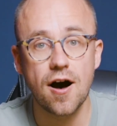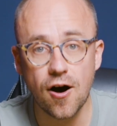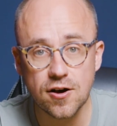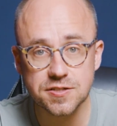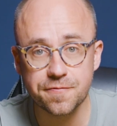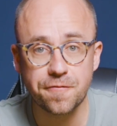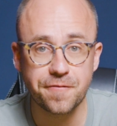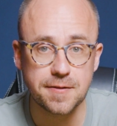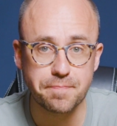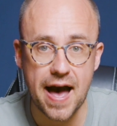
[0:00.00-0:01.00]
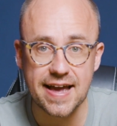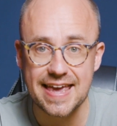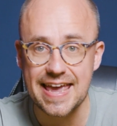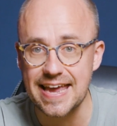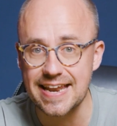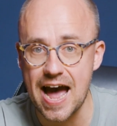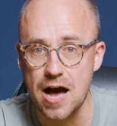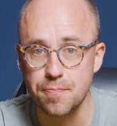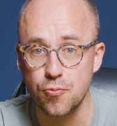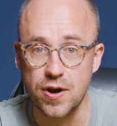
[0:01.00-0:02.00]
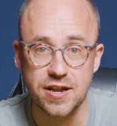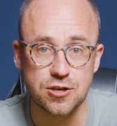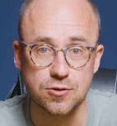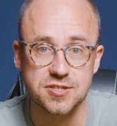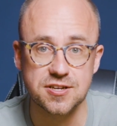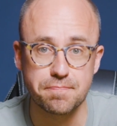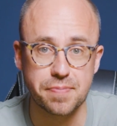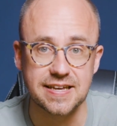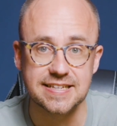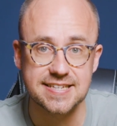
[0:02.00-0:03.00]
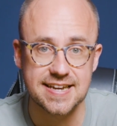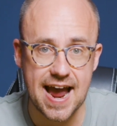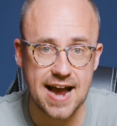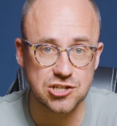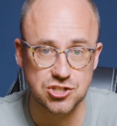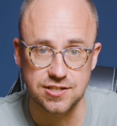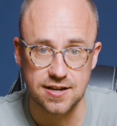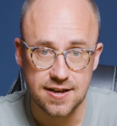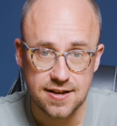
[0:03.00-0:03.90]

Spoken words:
ask for feedback in-app when a user completes an action,